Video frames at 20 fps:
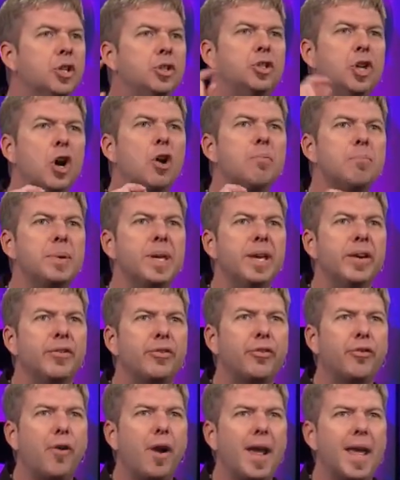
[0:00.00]
don't be
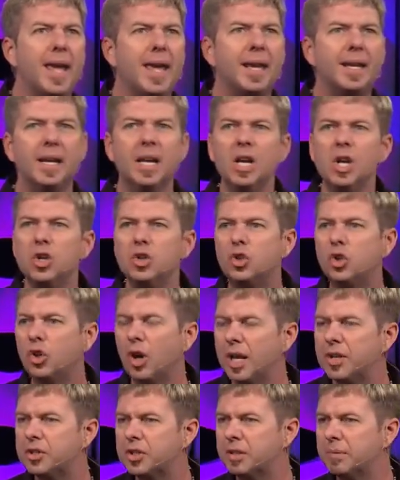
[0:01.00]
afraid,
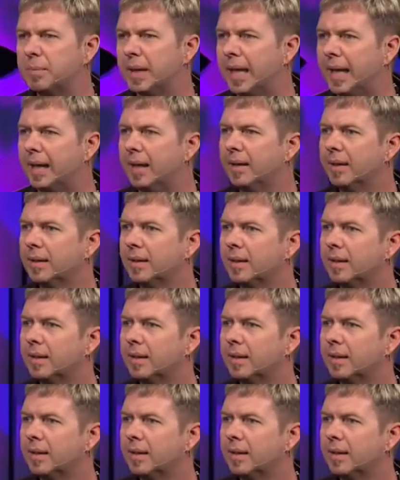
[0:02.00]
trust me,